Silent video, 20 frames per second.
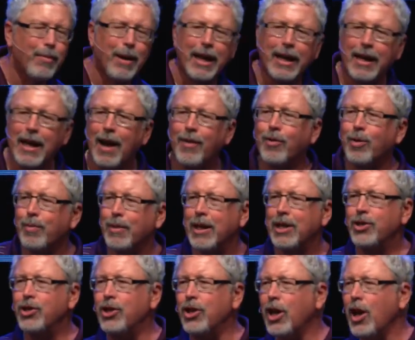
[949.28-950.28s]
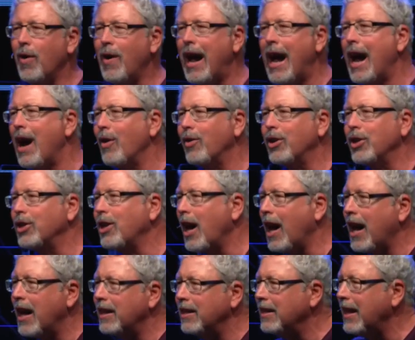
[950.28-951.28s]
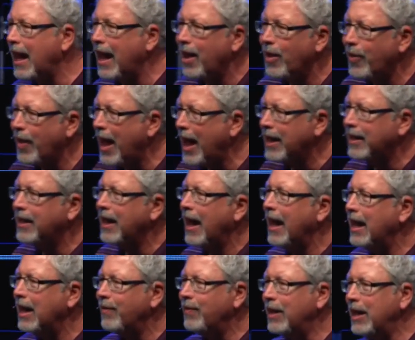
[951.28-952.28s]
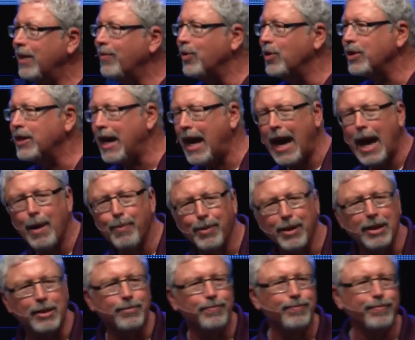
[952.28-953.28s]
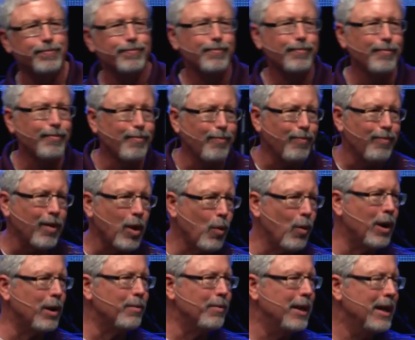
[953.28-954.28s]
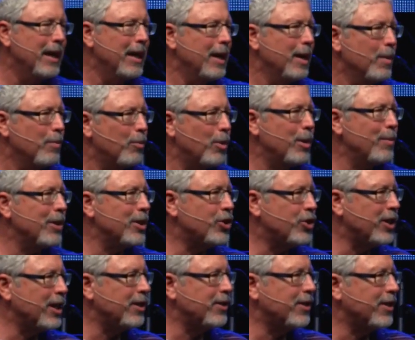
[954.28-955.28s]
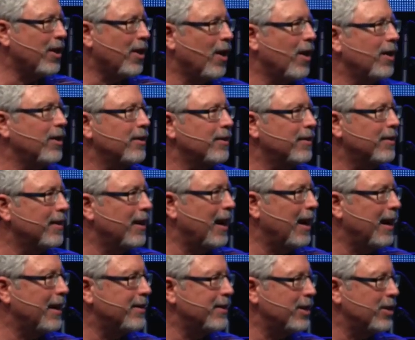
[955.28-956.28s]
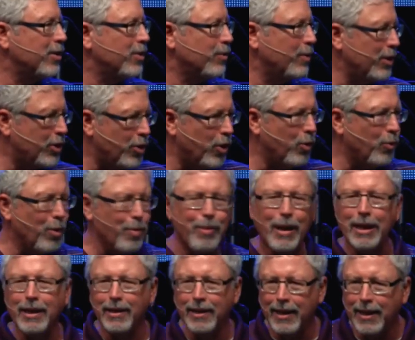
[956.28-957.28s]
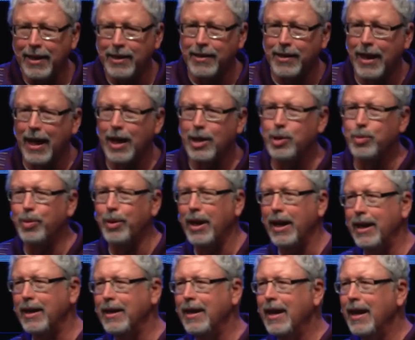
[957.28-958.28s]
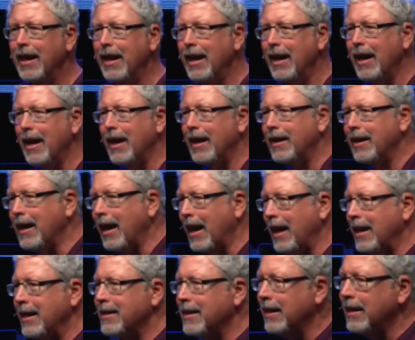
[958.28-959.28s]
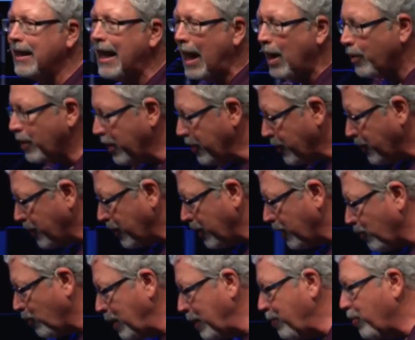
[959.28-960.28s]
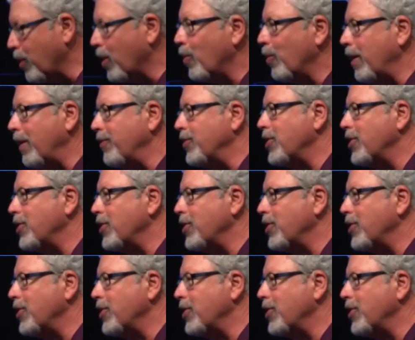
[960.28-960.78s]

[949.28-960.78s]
by governments, and you go, how could God allow that kind of evil to happen? Well, pretty much since the garden, uh, since we started rebelling against God's plan, uh, God has allowed us to reap what we've